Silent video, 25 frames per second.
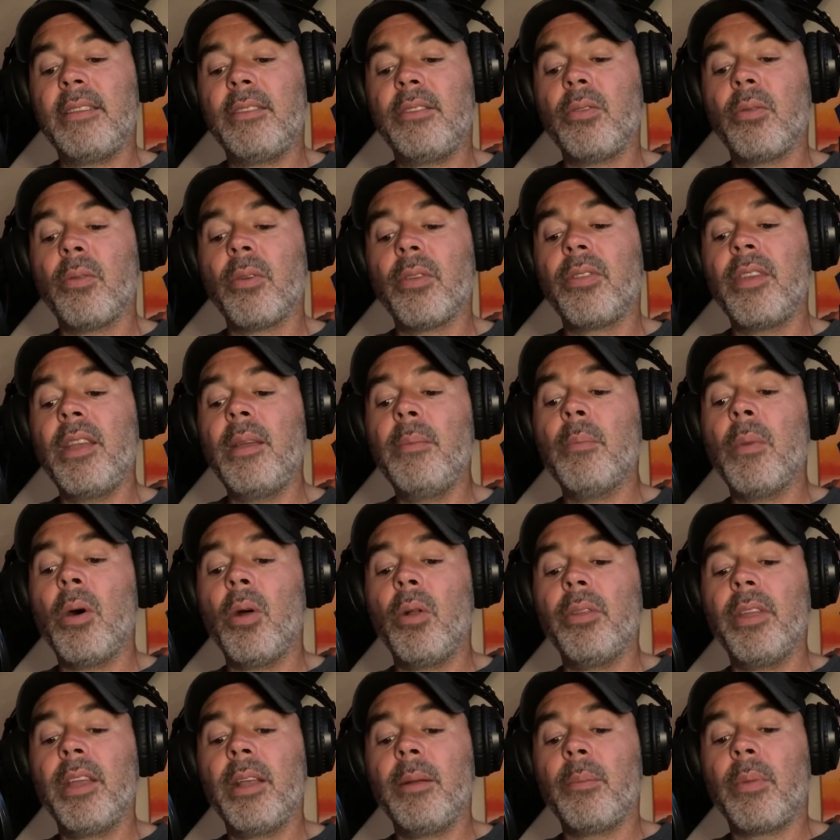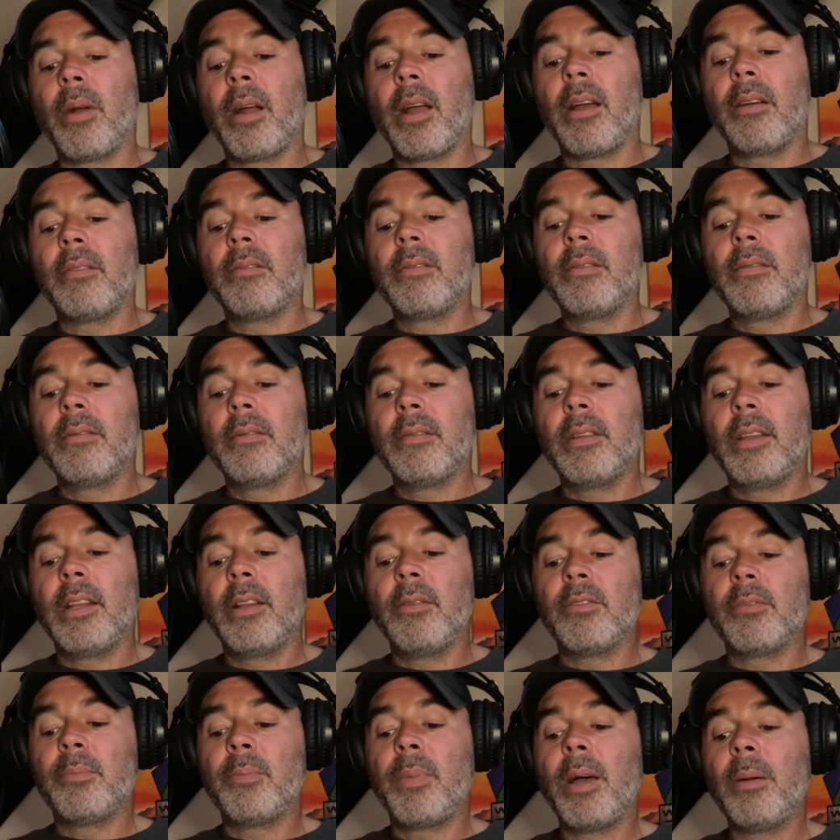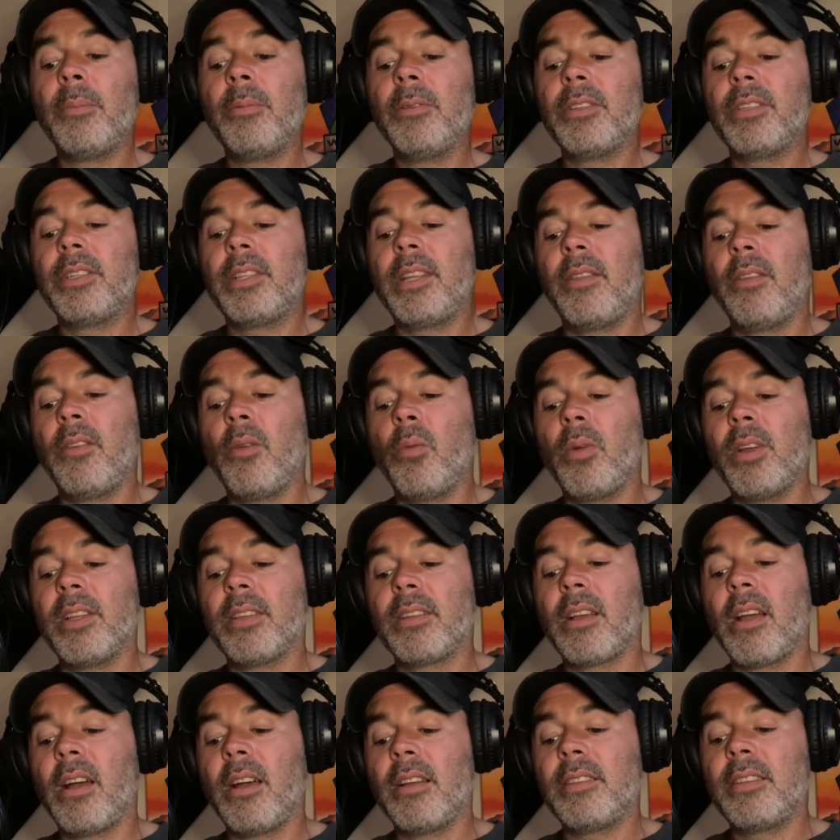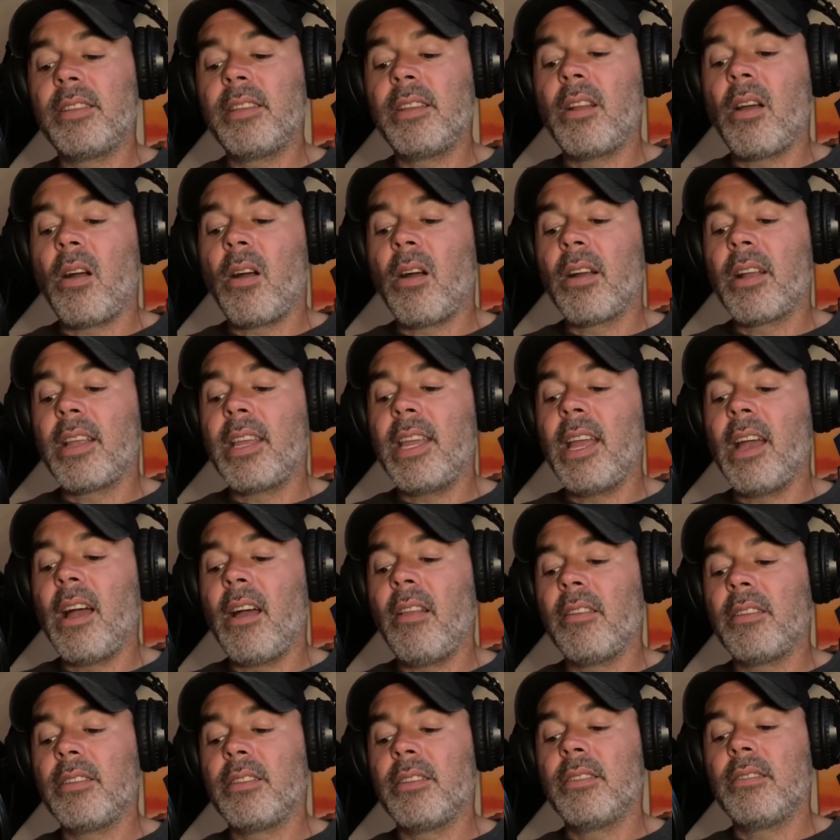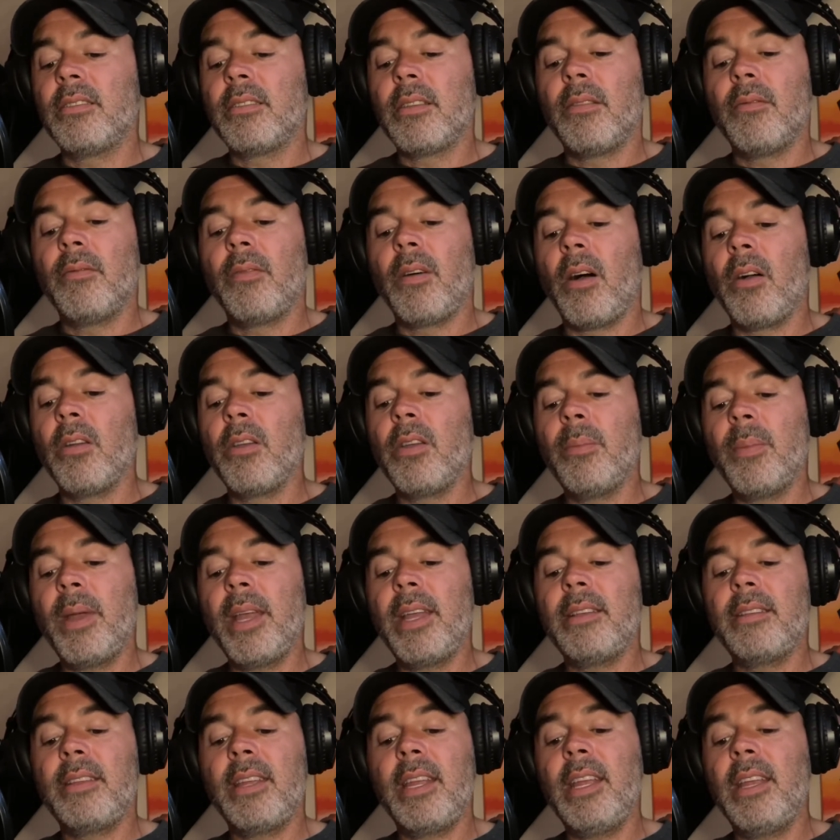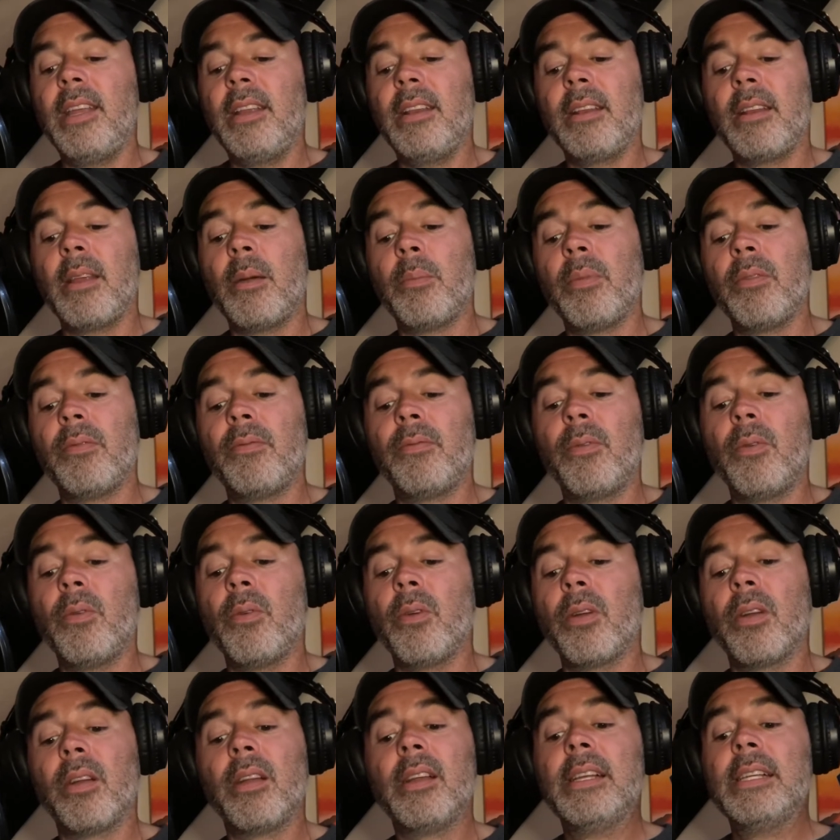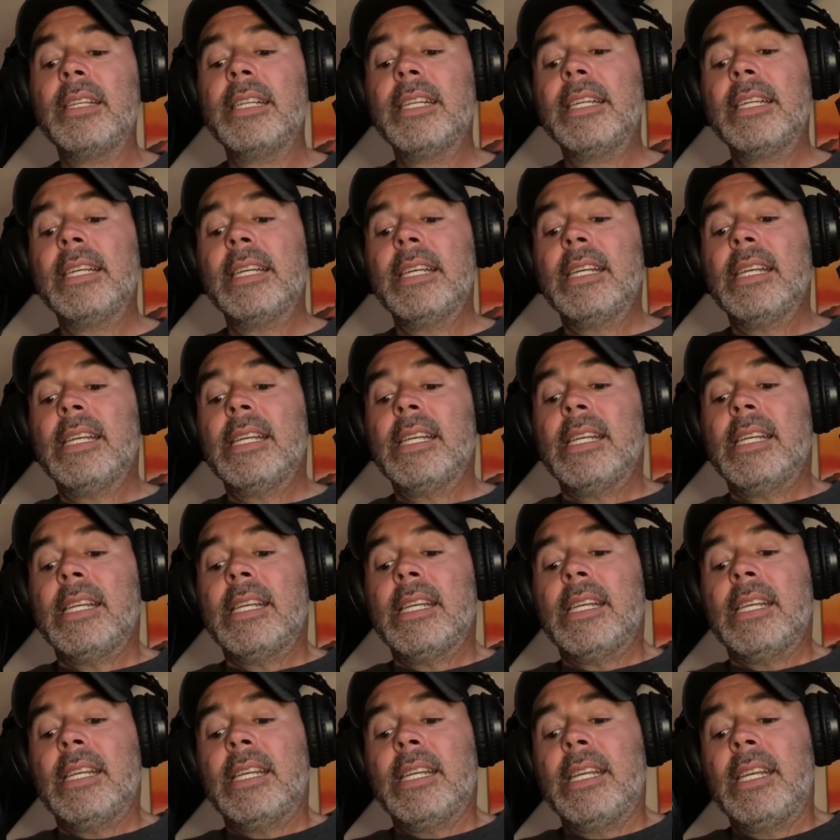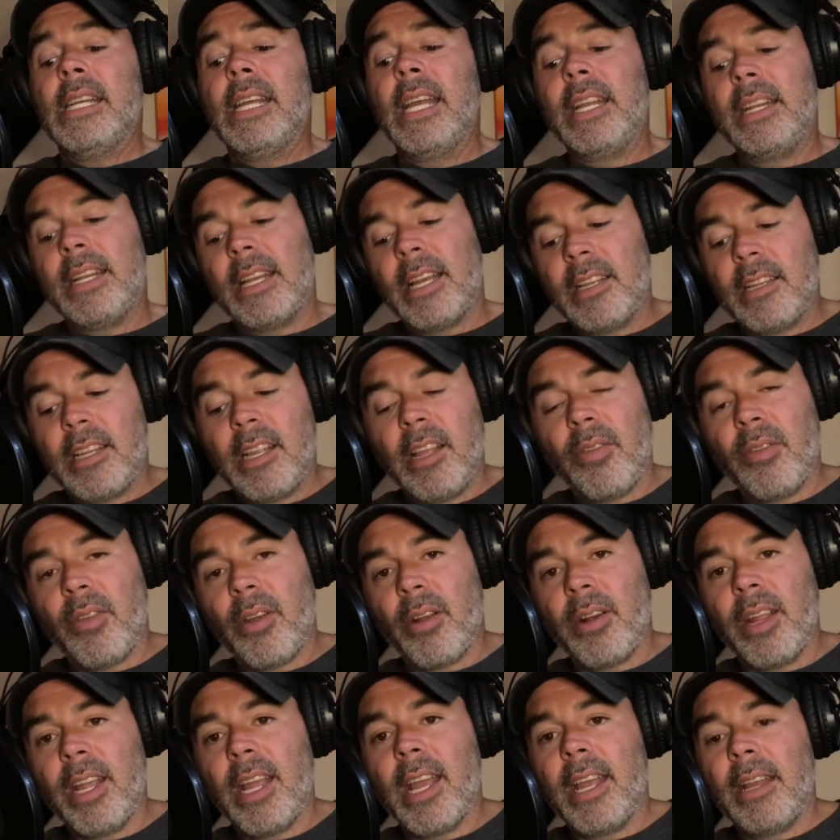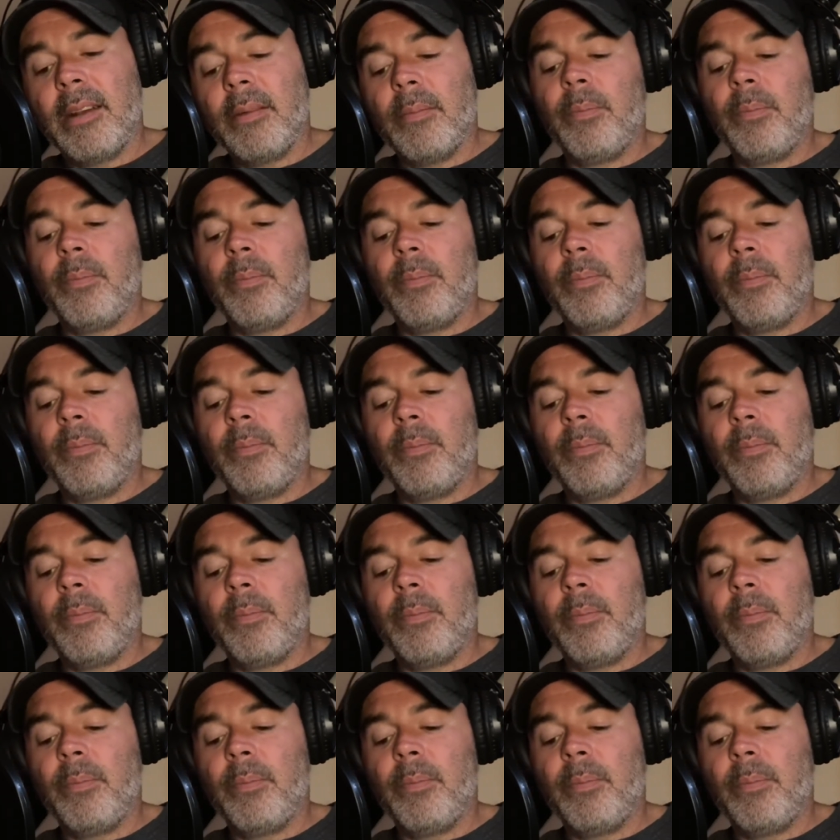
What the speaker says: Dorothy Moulding Brown, and it was published in the Wisconsin Archaeologist, Volume 18, Number 4, in 1938.